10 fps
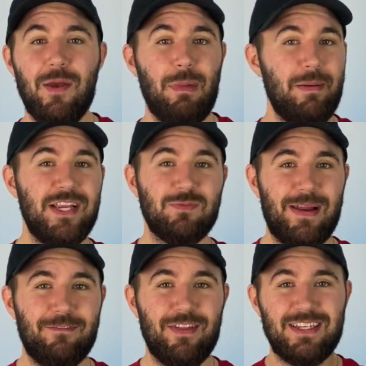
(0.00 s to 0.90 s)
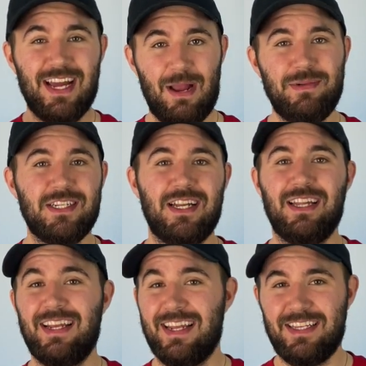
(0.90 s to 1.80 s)
Maybe he's waiting for that time he's gonna
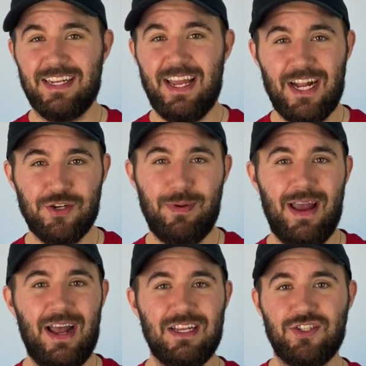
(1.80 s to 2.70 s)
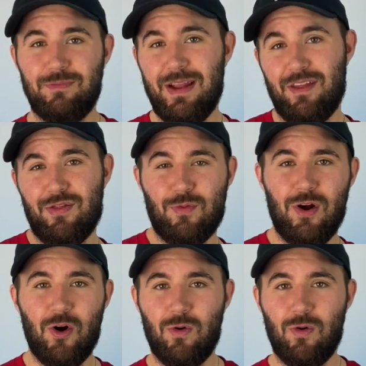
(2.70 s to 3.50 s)
like get to catch a pass or make a throw,